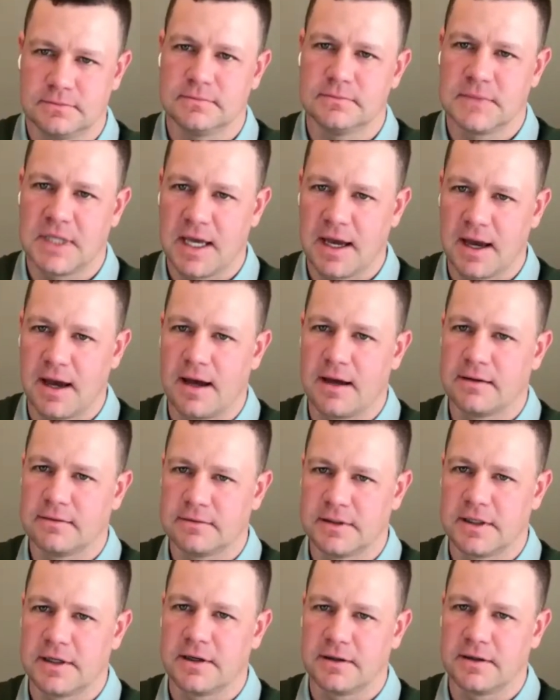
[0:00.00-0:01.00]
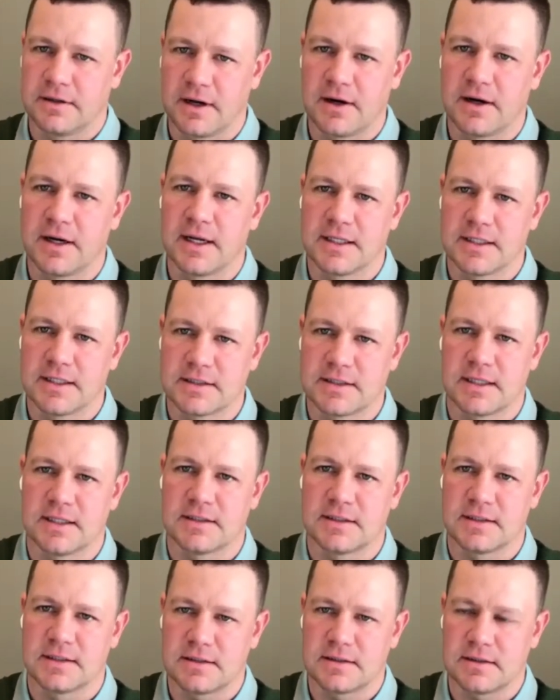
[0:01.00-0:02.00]
Yeah, you know, there is.
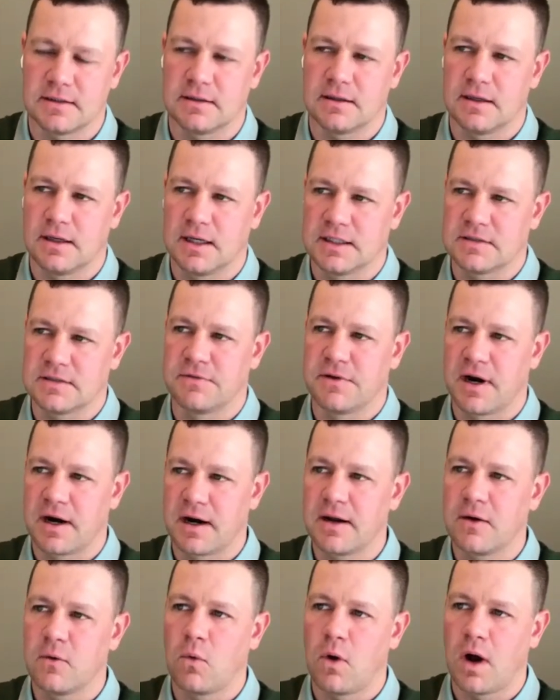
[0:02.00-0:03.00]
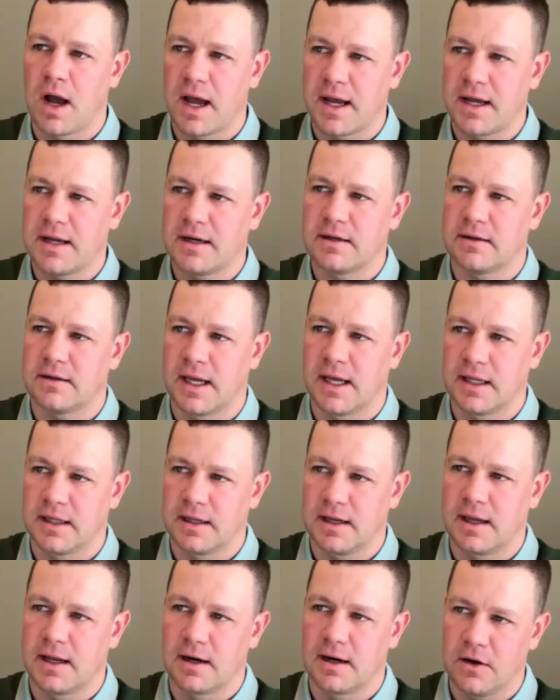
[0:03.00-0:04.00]
It's very wide,
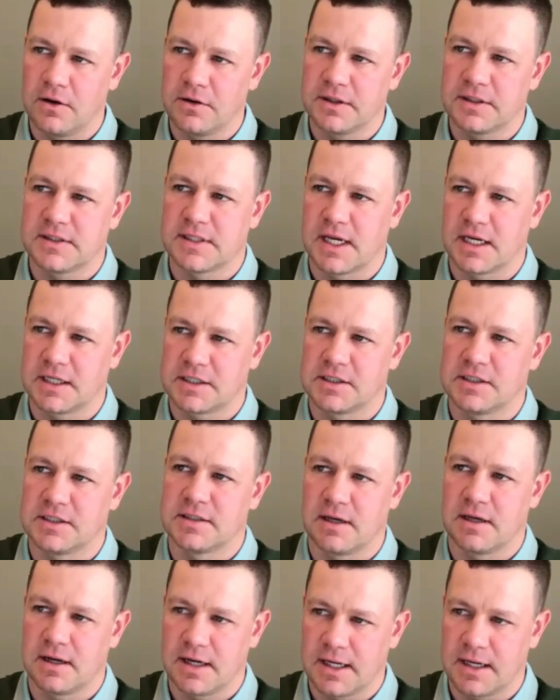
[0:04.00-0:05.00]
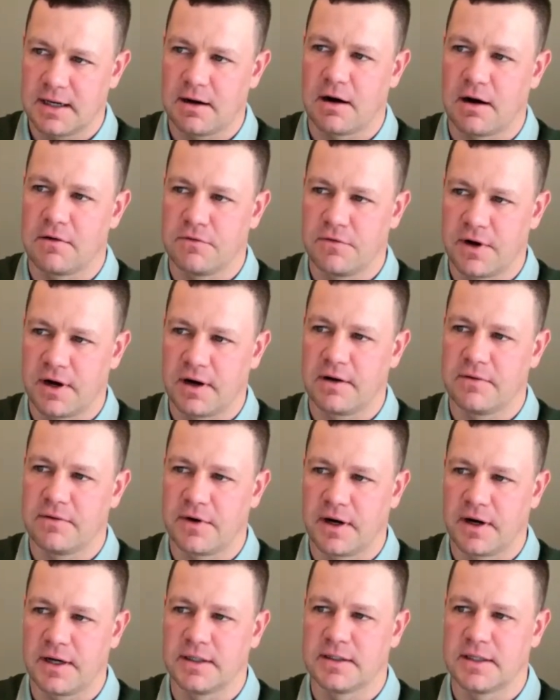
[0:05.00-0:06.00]
and all the sections on it are very,
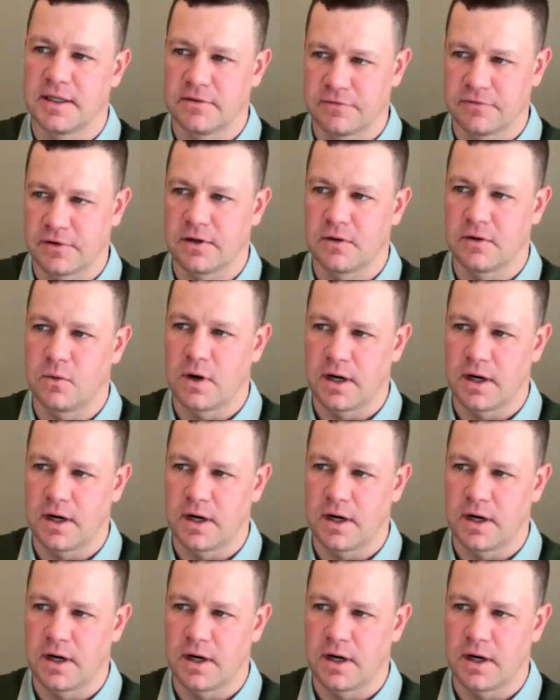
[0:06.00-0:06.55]
very different.